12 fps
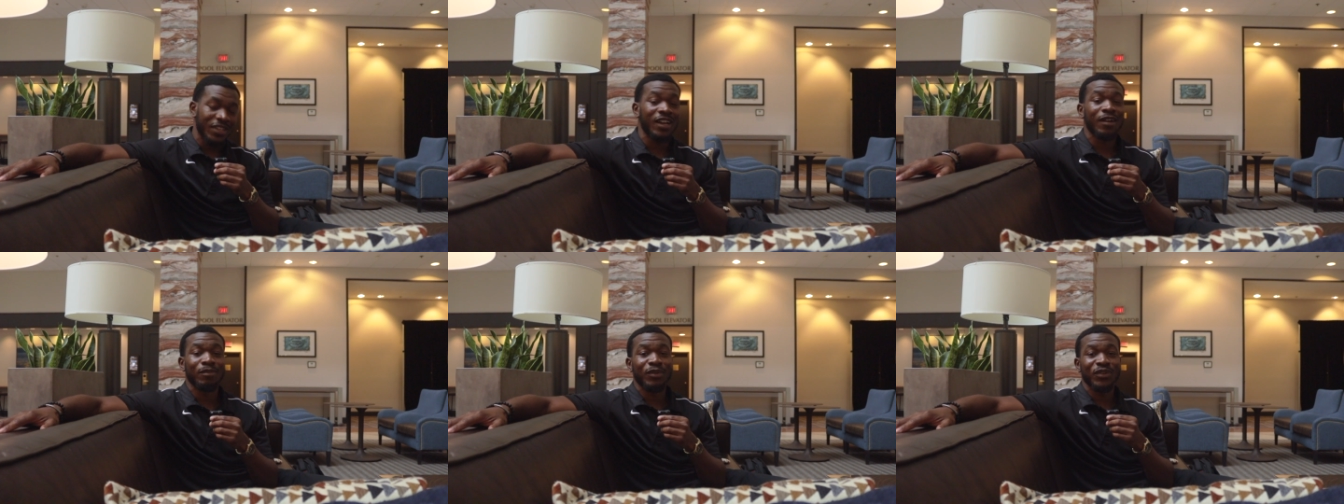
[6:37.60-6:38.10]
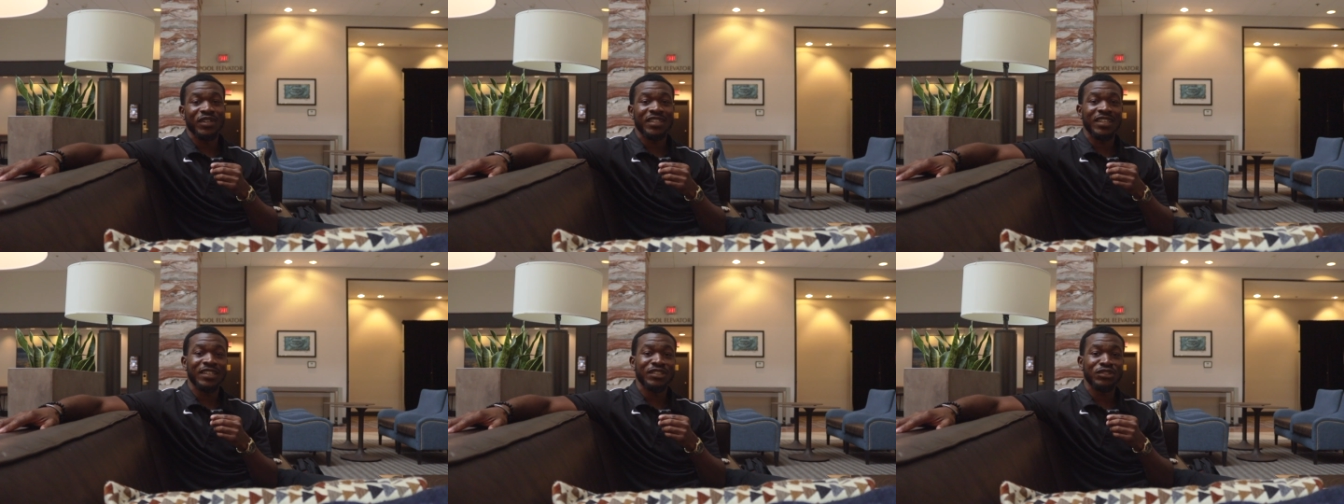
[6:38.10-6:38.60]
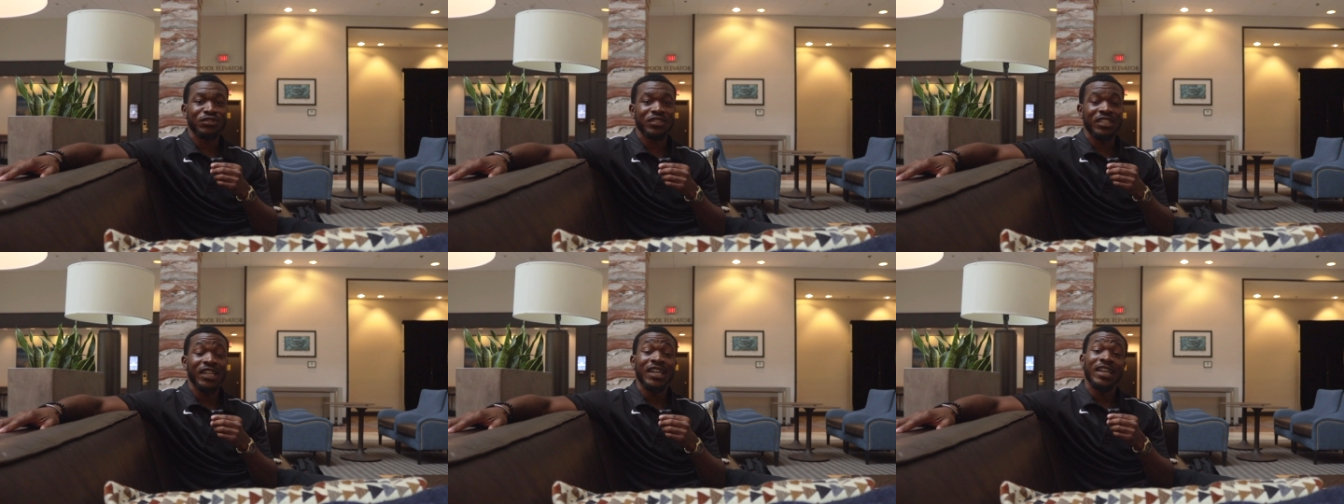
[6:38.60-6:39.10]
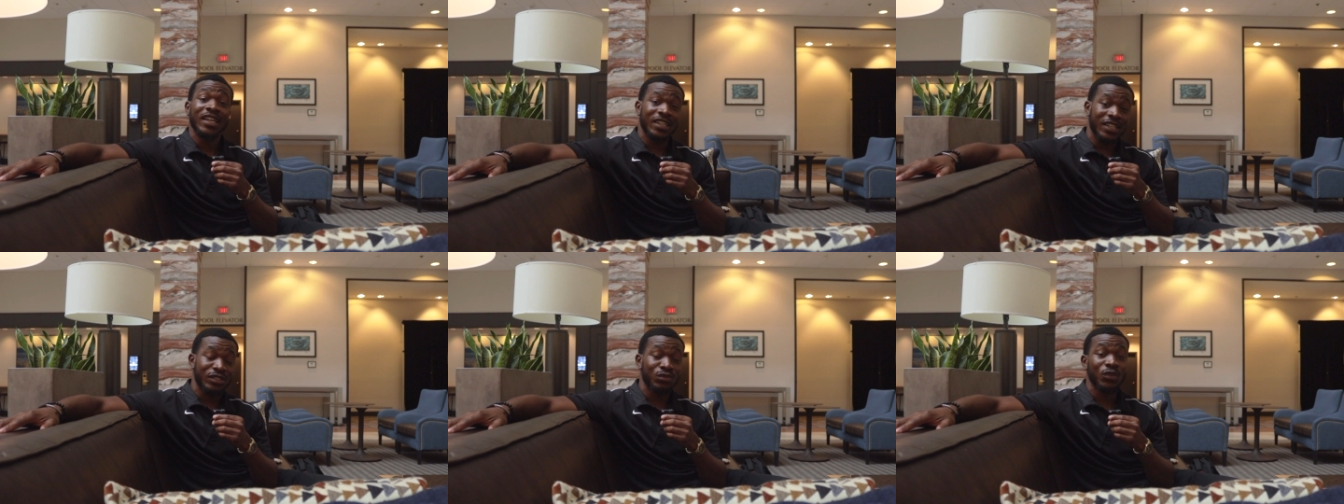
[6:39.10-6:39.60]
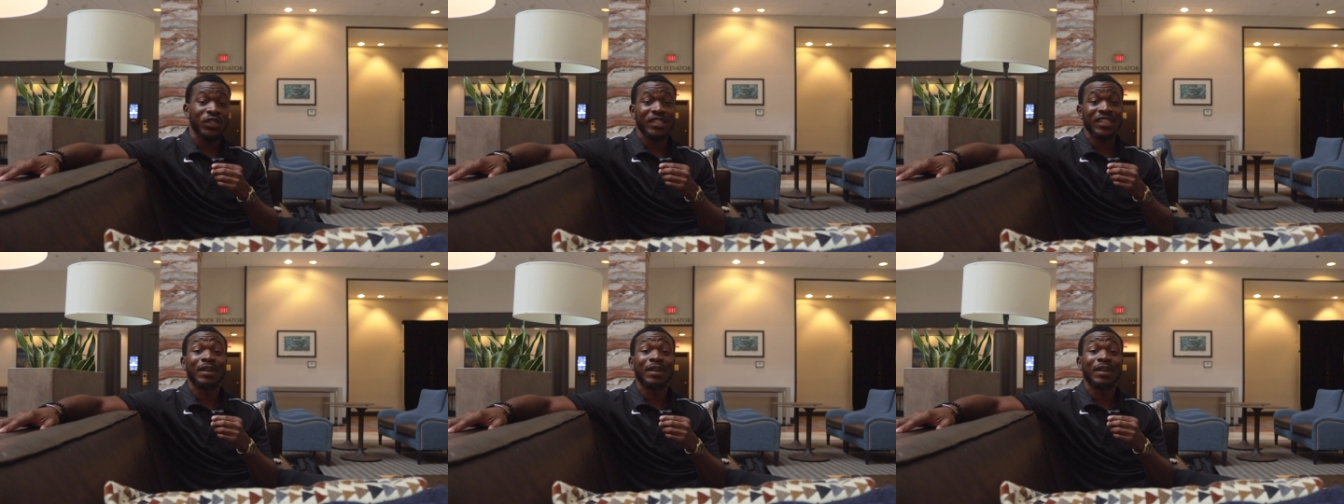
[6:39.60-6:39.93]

I broke in the industry, and guess what?